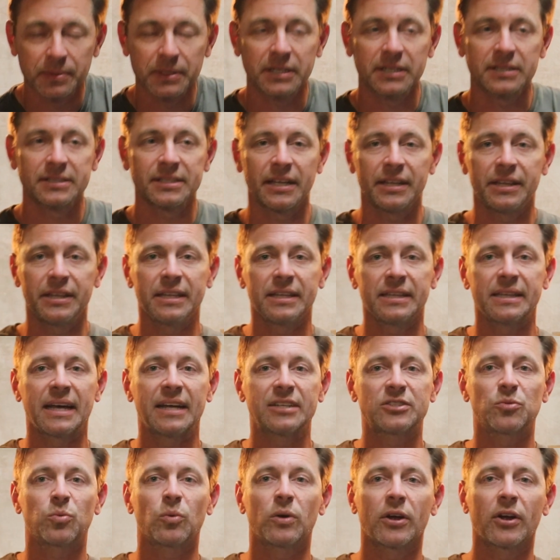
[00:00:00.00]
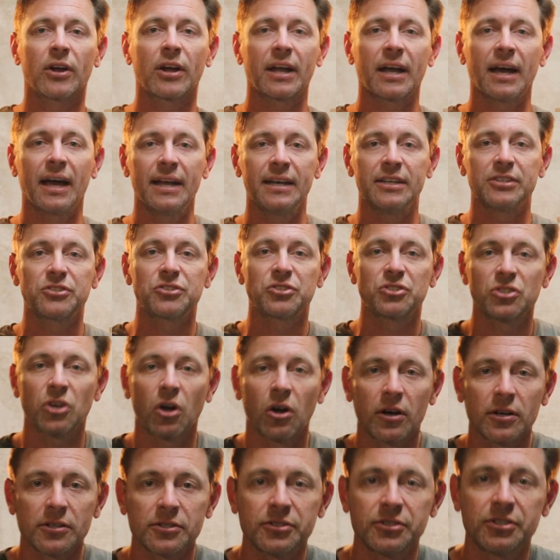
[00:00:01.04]
because I think that's where it kind of
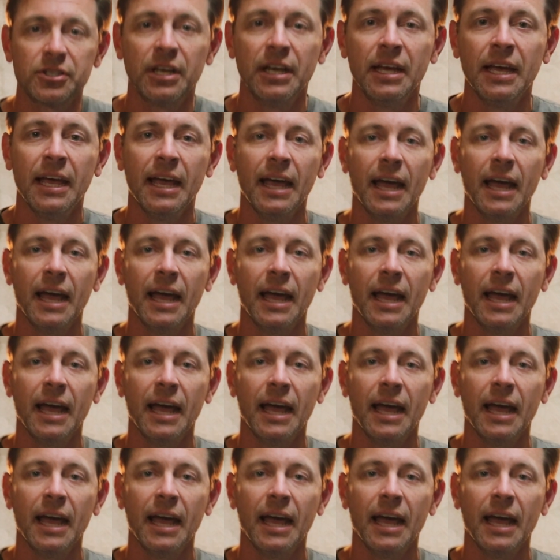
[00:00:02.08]
starts.